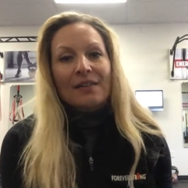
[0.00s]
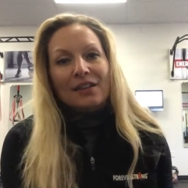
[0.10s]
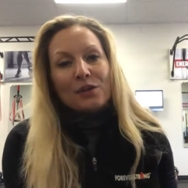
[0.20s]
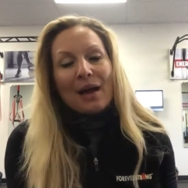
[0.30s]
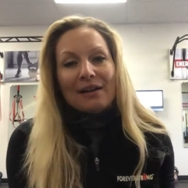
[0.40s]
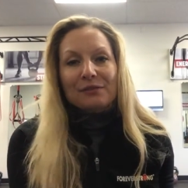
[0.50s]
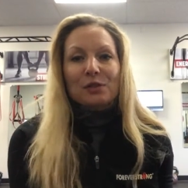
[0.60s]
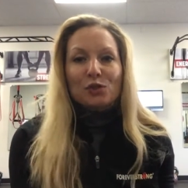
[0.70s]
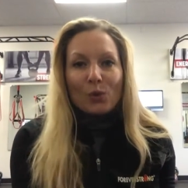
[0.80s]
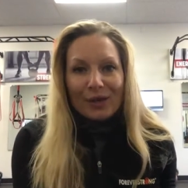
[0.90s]
then you have
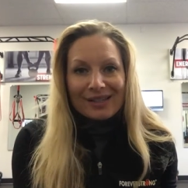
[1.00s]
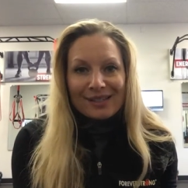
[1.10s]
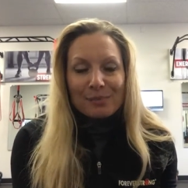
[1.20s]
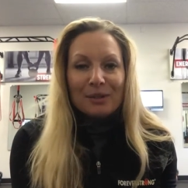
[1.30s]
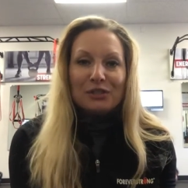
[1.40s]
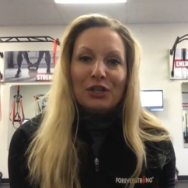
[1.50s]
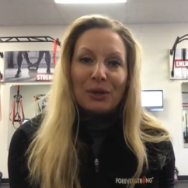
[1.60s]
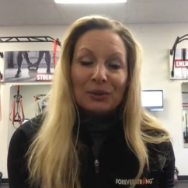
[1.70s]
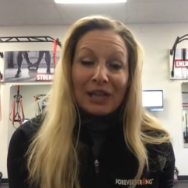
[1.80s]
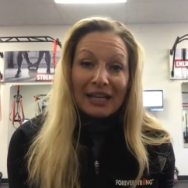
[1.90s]
no choice but to
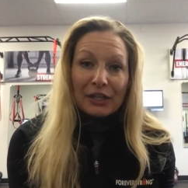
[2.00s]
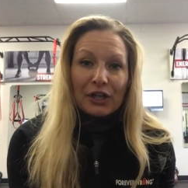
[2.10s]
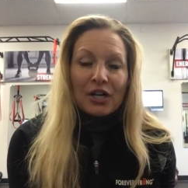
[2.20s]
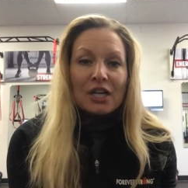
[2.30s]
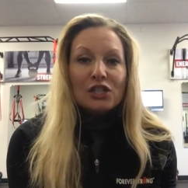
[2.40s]
go lighter.